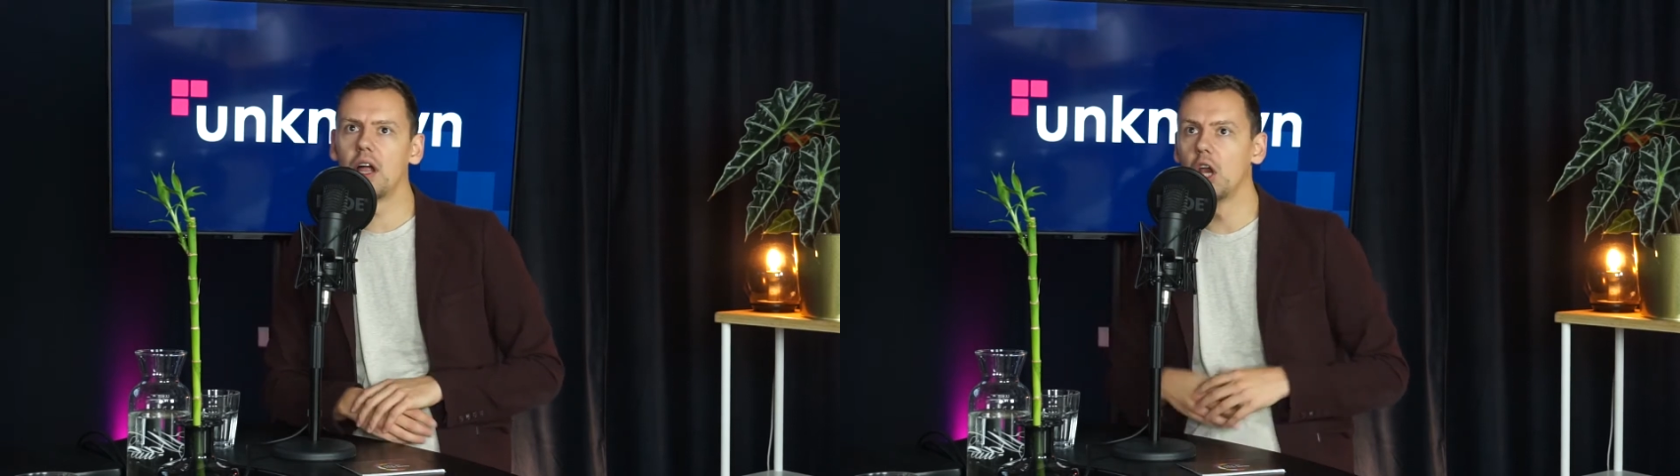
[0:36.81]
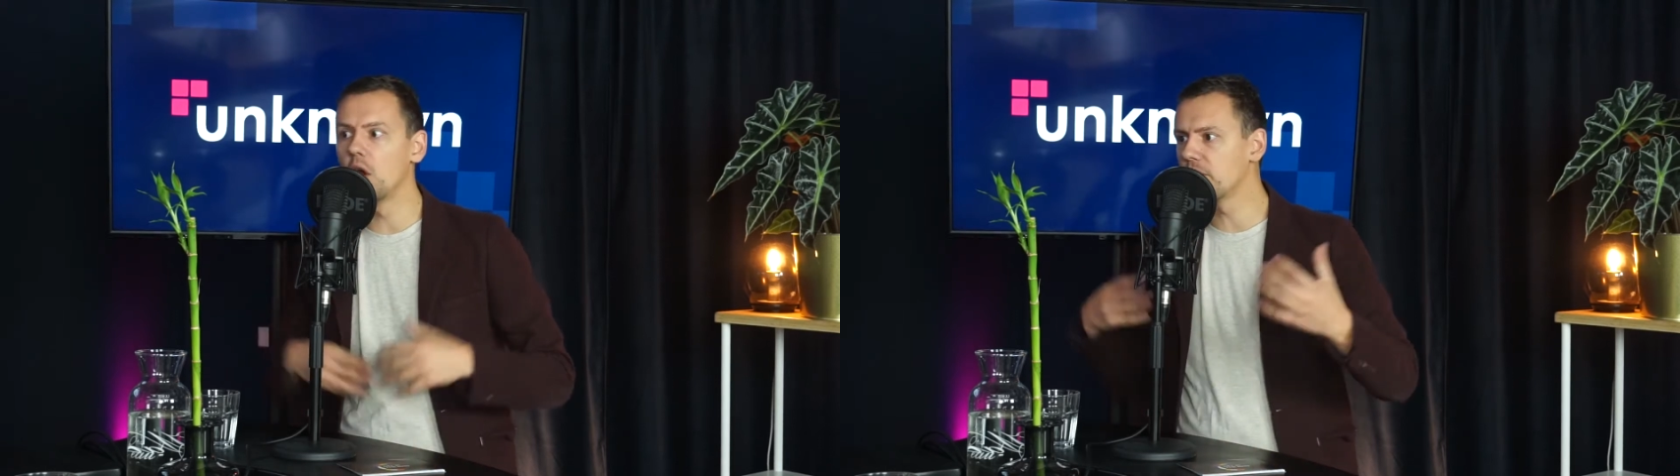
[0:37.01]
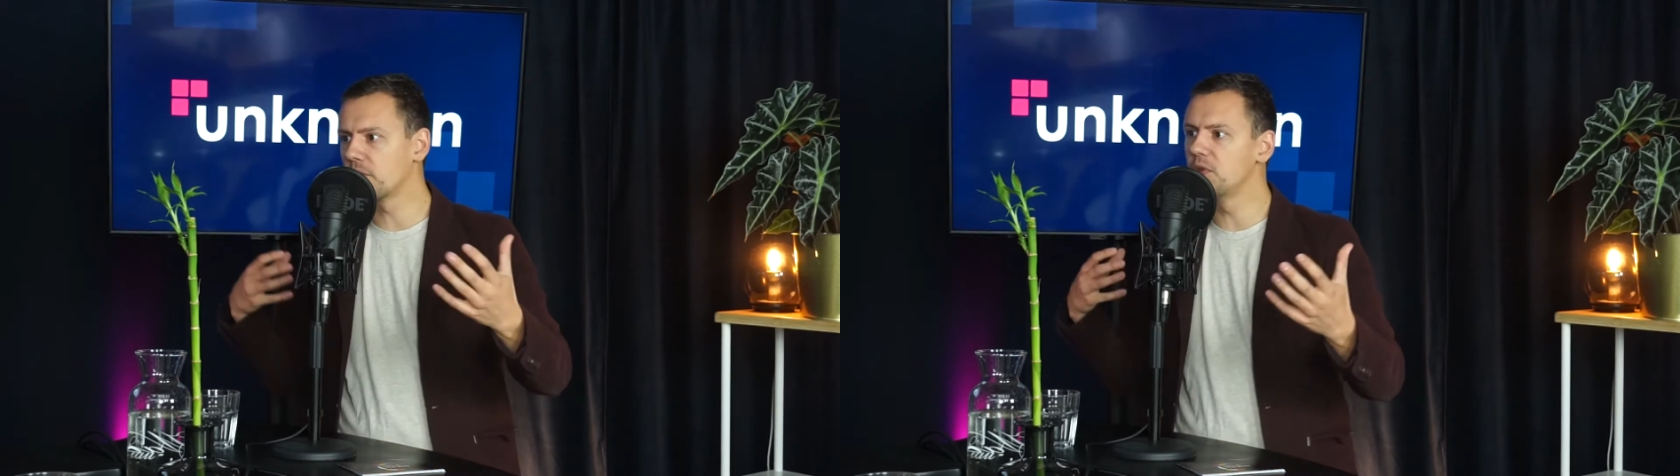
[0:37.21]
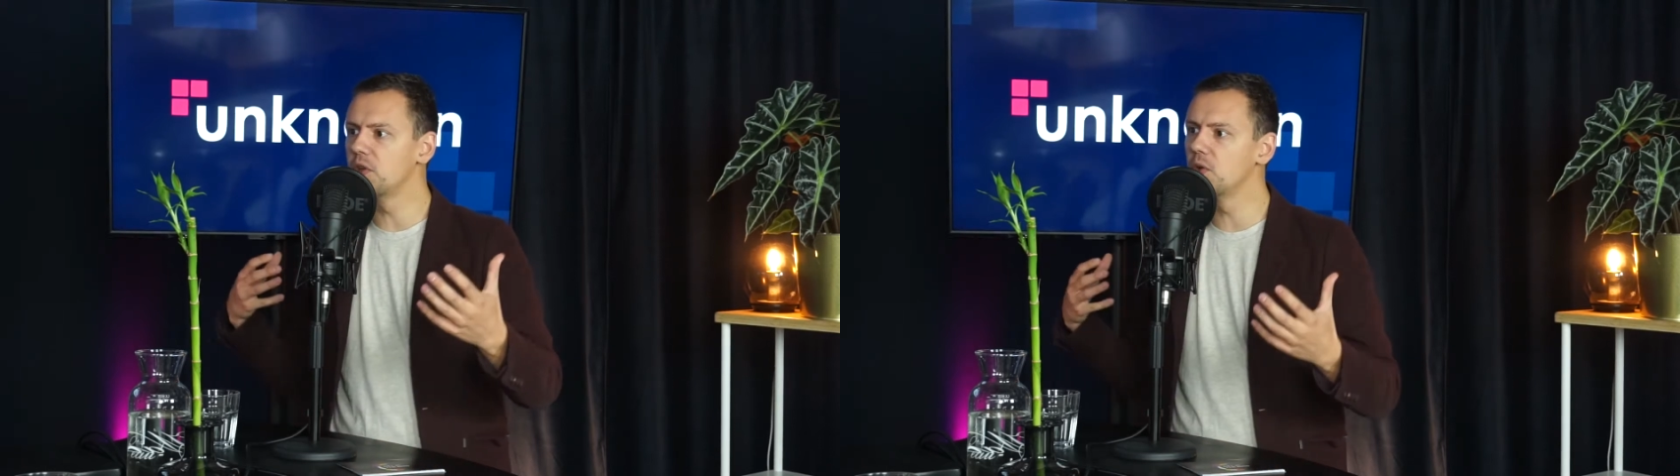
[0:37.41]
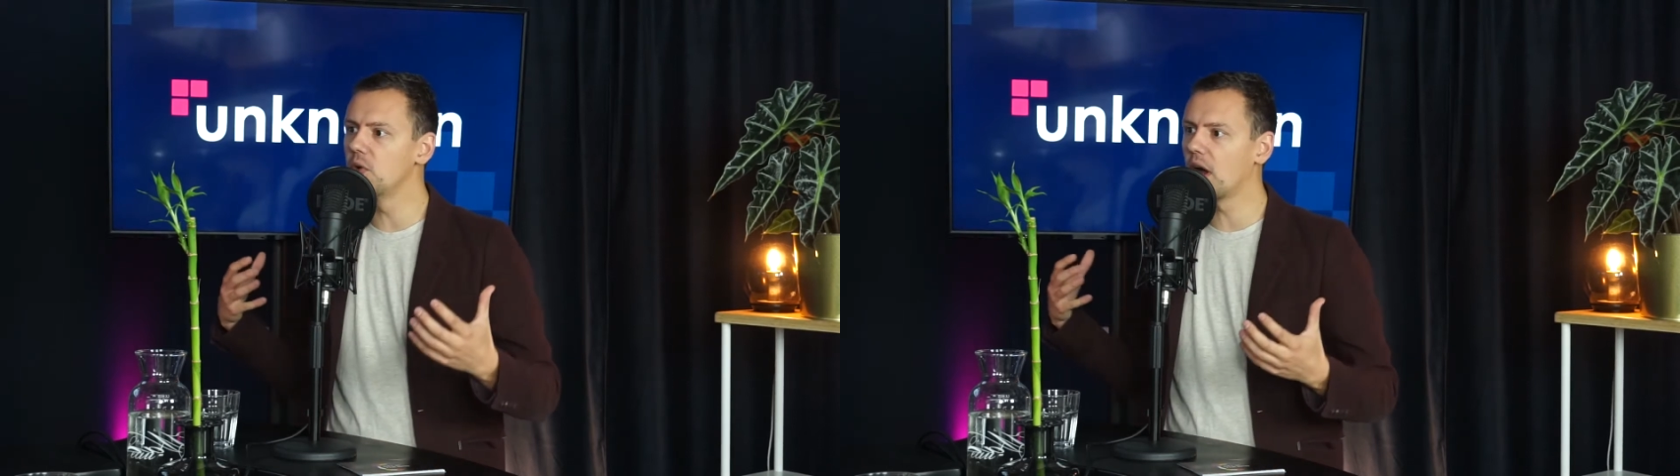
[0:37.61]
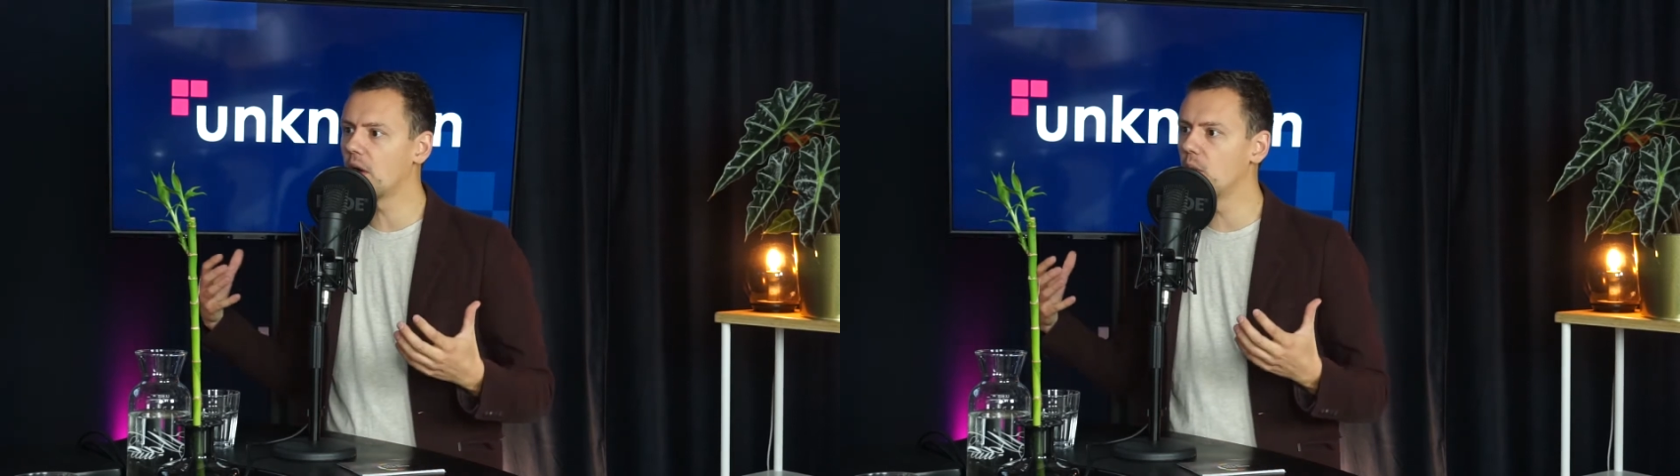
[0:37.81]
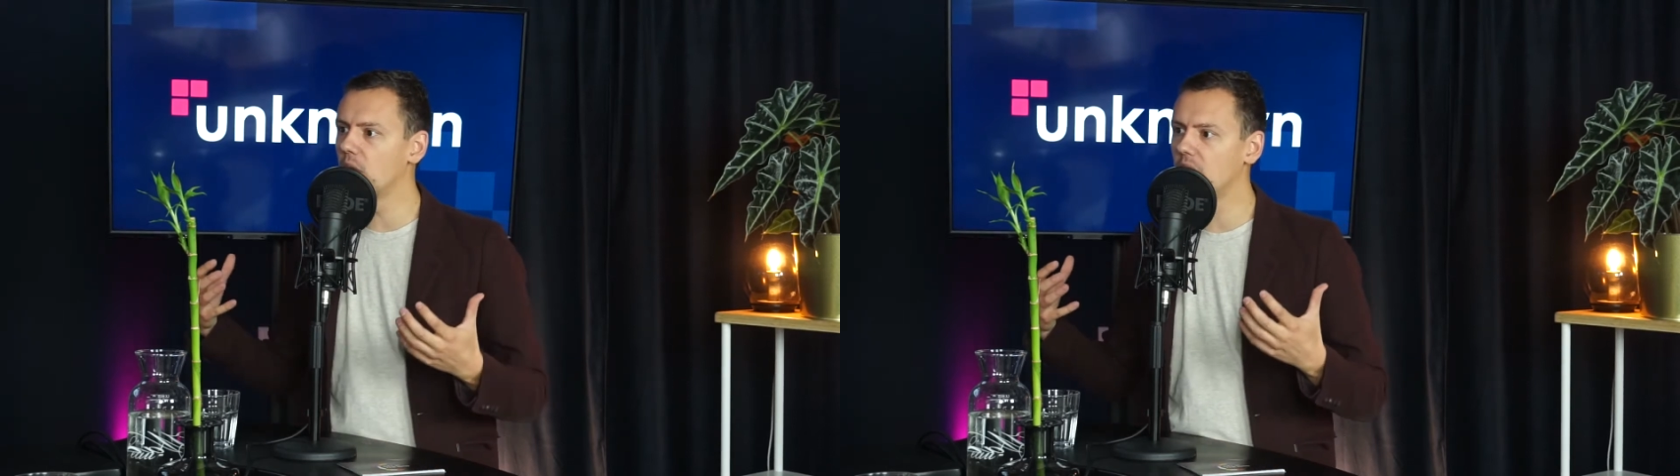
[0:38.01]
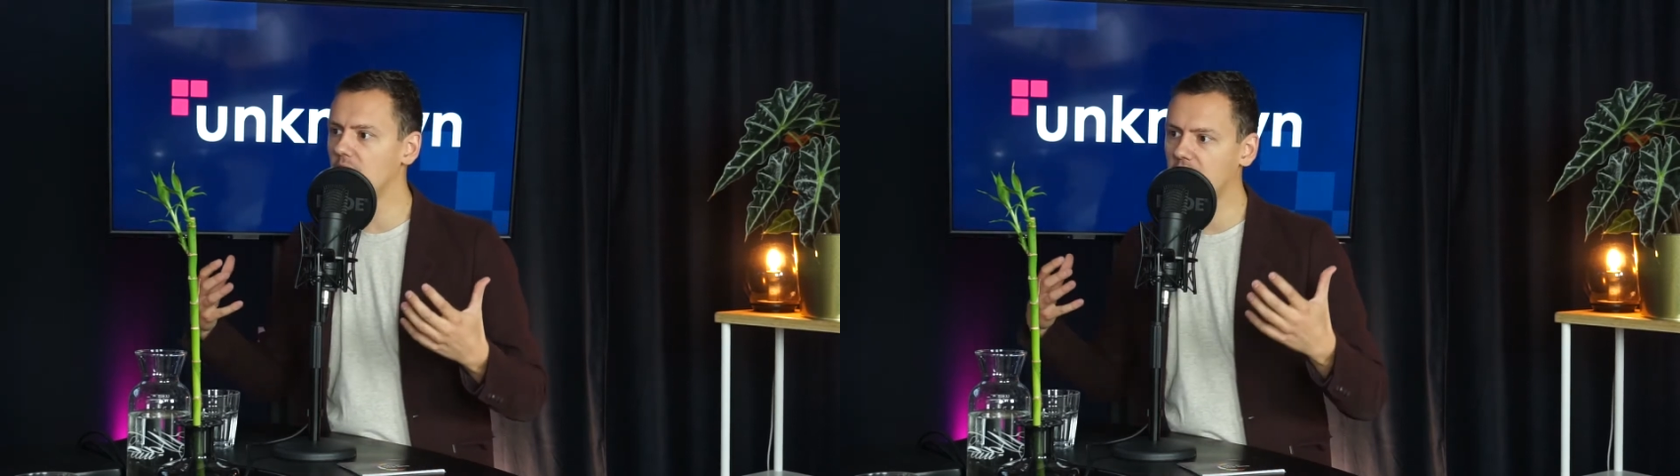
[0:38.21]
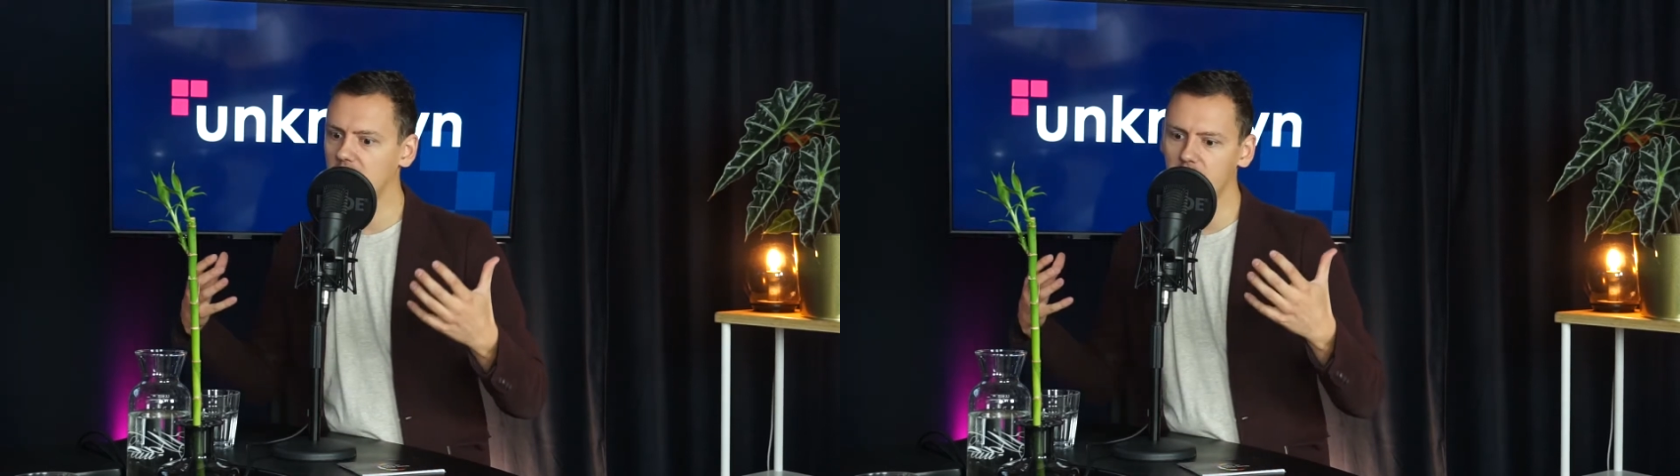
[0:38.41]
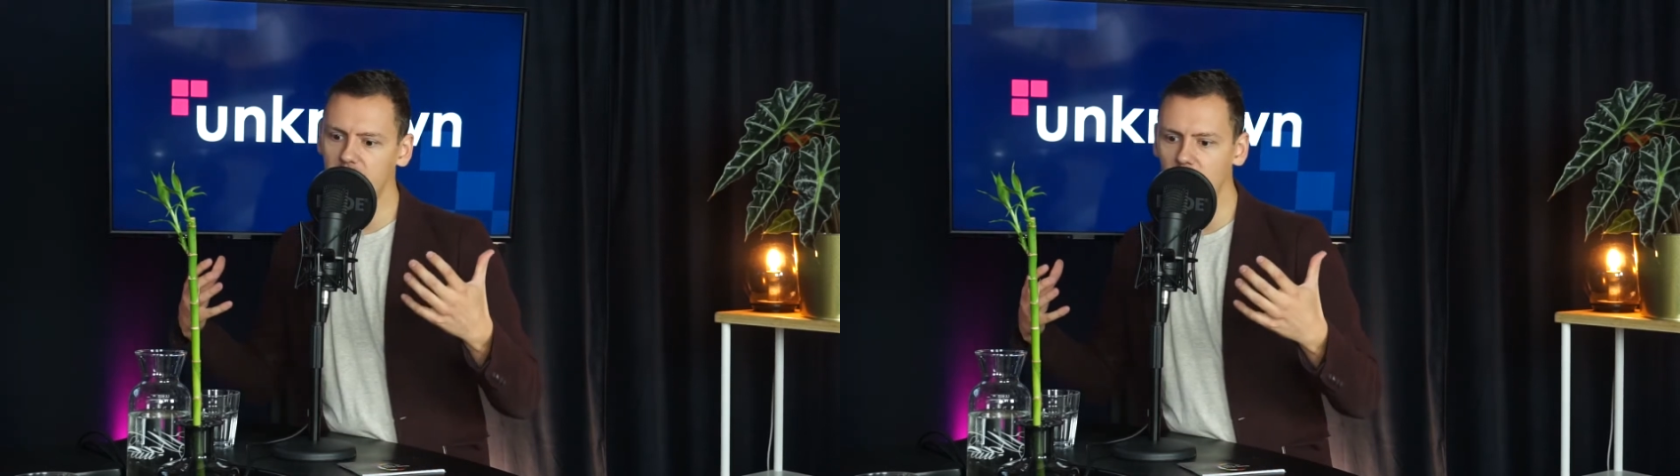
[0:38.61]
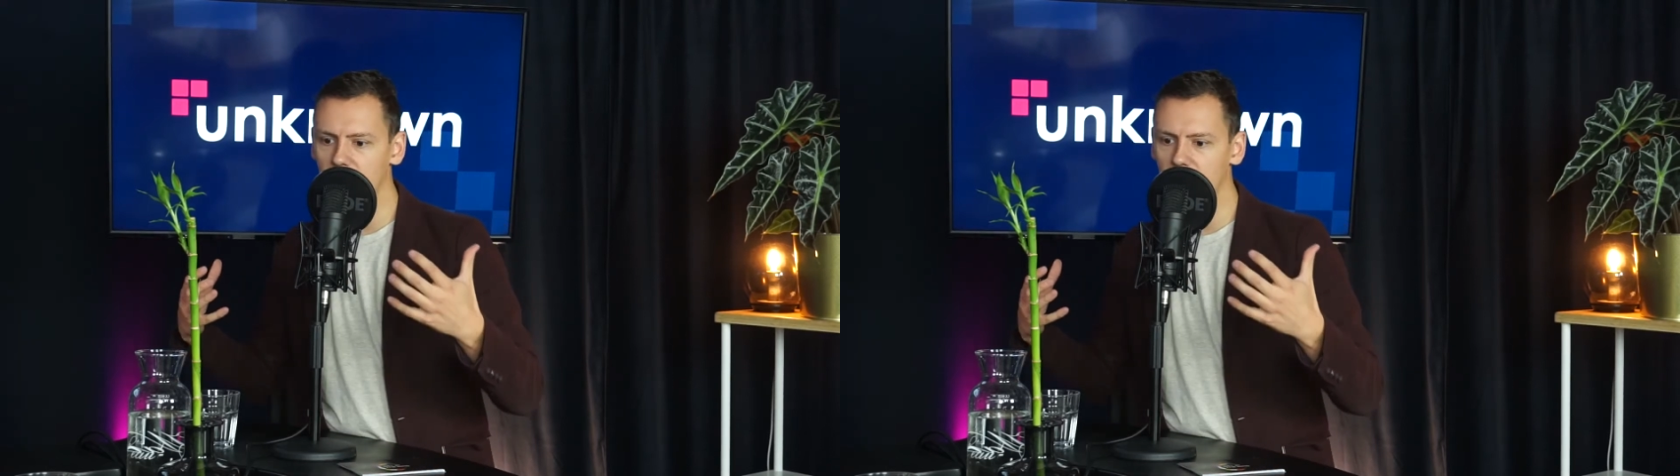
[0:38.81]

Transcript: learn from you how